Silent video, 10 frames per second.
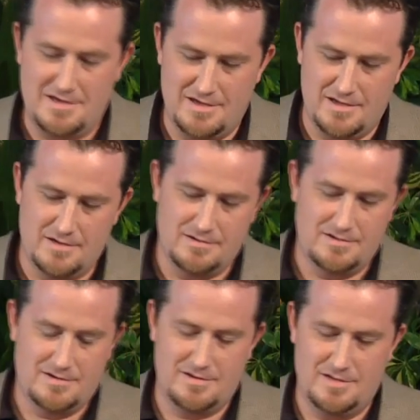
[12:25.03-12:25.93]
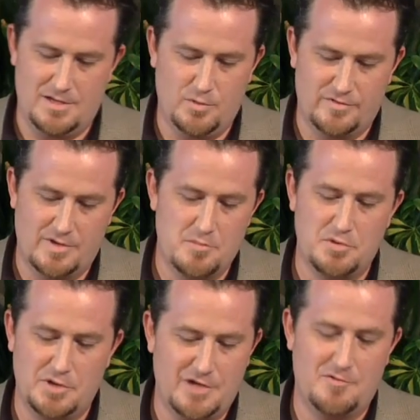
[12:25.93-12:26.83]
And it was
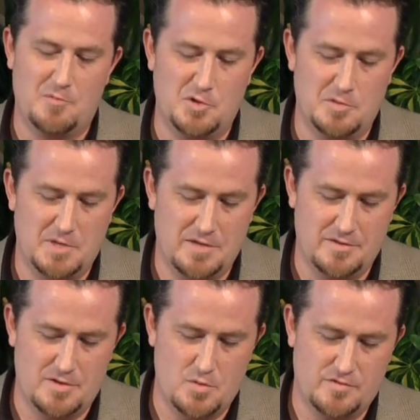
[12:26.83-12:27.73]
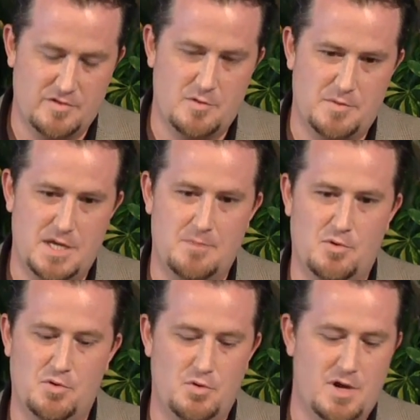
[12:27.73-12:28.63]
unbelievable to me that there was other
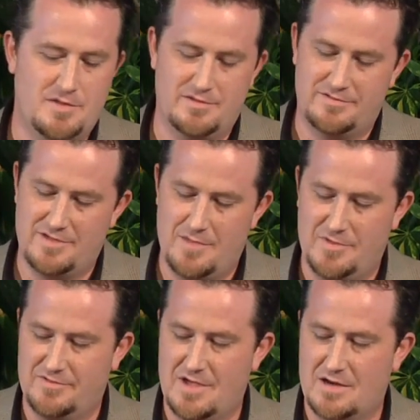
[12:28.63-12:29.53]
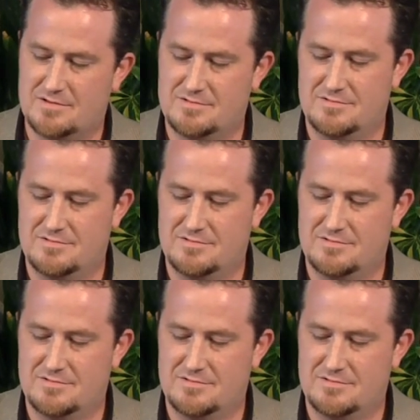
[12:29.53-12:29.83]
people who had the same exact